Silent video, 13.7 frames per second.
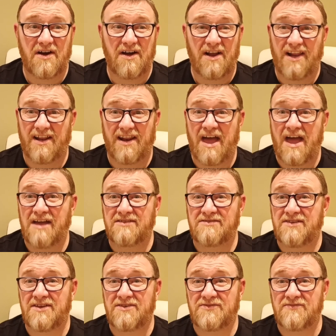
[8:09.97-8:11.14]
a little
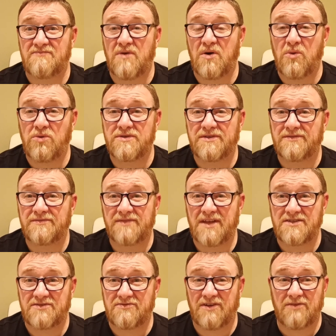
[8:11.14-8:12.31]
accent of malt.
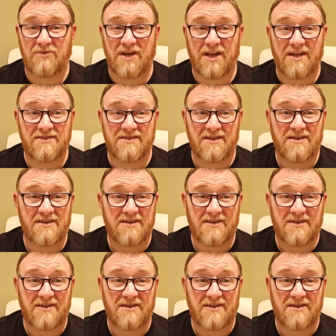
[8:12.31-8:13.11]
That's really what it is.